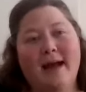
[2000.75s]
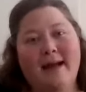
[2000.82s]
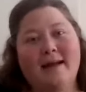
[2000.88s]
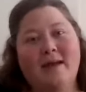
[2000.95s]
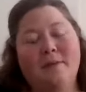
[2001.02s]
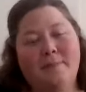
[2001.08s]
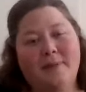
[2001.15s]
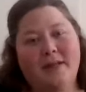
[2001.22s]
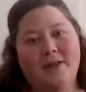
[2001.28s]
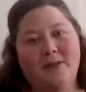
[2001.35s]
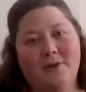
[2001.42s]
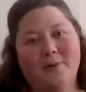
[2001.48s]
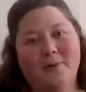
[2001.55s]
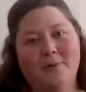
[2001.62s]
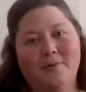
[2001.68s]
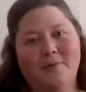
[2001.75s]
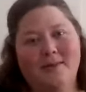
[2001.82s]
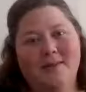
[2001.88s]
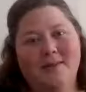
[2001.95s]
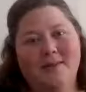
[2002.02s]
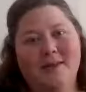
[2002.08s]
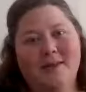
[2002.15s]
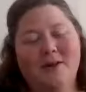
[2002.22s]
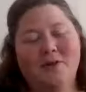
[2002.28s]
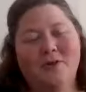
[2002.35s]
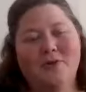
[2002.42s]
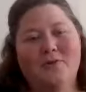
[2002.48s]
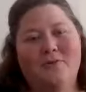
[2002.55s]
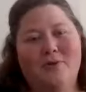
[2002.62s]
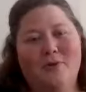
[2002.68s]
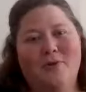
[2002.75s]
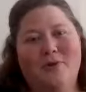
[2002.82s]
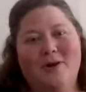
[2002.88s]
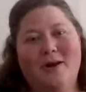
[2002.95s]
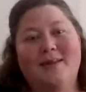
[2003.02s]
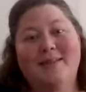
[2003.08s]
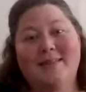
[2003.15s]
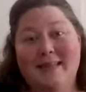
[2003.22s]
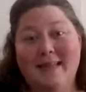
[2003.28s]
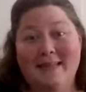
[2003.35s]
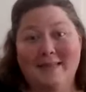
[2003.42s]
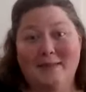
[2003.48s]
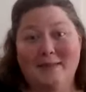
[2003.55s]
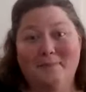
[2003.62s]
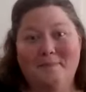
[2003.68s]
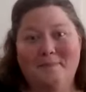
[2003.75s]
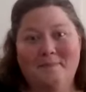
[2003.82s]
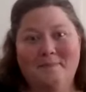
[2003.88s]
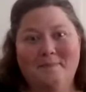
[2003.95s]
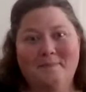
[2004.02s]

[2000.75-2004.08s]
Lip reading: that can be used to further God's kingdom.